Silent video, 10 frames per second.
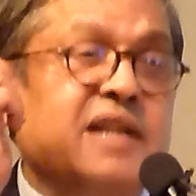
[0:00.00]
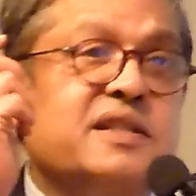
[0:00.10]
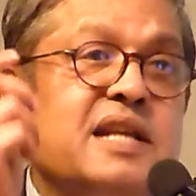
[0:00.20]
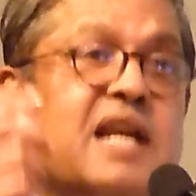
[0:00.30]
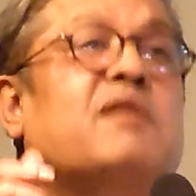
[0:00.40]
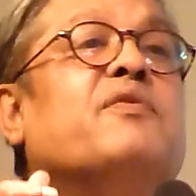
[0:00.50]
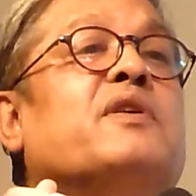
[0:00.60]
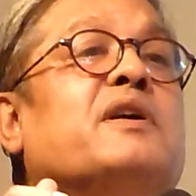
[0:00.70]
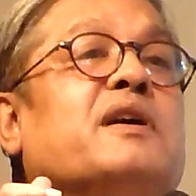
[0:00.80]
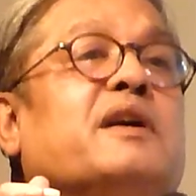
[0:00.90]
itself
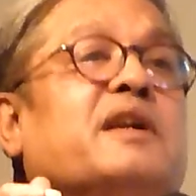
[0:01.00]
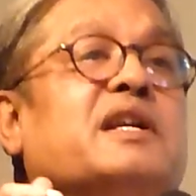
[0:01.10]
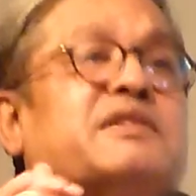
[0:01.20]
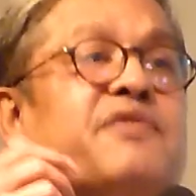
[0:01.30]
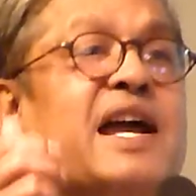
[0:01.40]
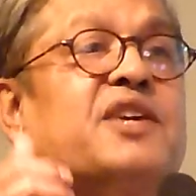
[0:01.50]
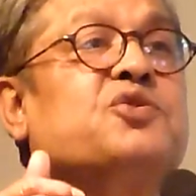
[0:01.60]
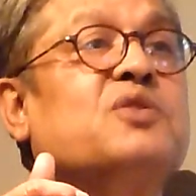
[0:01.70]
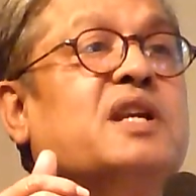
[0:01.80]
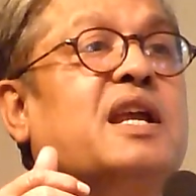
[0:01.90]
is
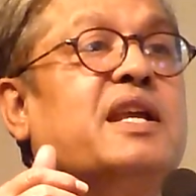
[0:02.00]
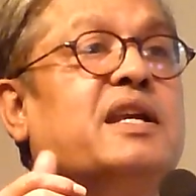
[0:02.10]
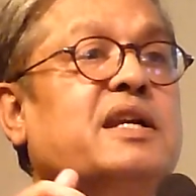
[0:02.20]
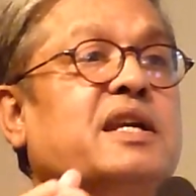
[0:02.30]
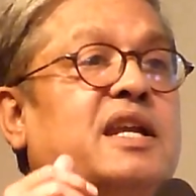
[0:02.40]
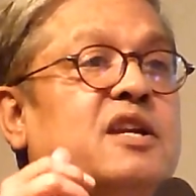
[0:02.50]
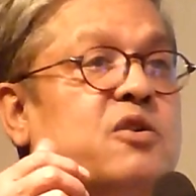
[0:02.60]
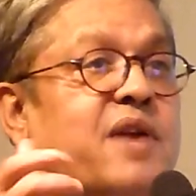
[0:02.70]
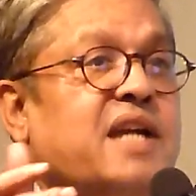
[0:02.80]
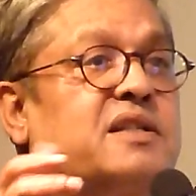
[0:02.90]
factually
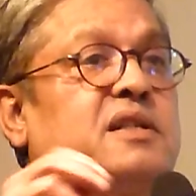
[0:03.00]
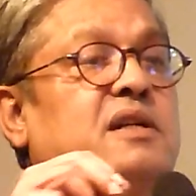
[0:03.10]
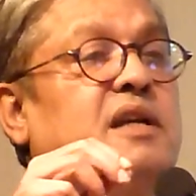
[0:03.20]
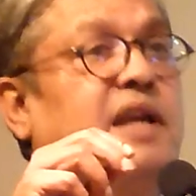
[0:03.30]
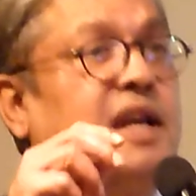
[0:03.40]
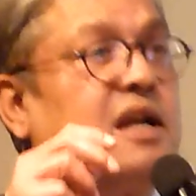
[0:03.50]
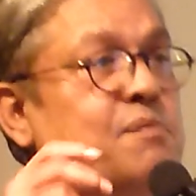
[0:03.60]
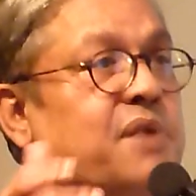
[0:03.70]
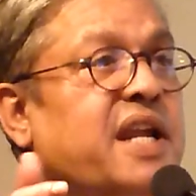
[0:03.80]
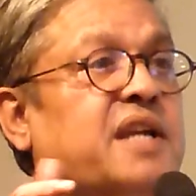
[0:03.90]
incorrect,
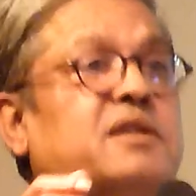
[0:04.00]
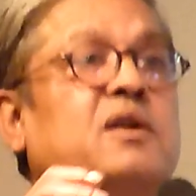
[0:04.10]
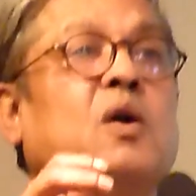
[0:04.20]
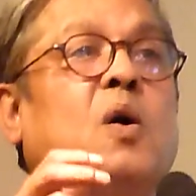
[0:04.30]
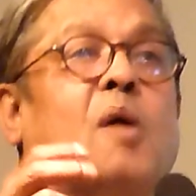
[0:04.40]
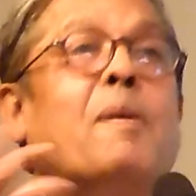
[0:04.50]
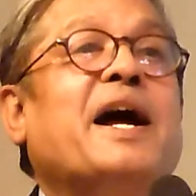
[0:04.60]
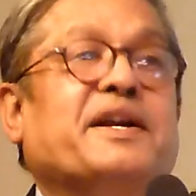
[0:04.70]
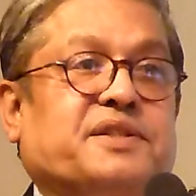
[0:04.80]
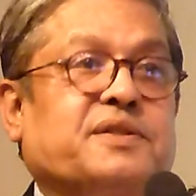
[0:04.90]
incomplete, or
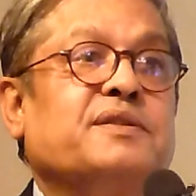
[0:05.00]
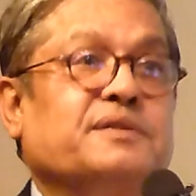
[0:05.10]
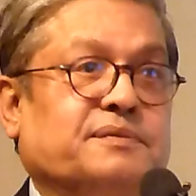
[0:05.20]
biased.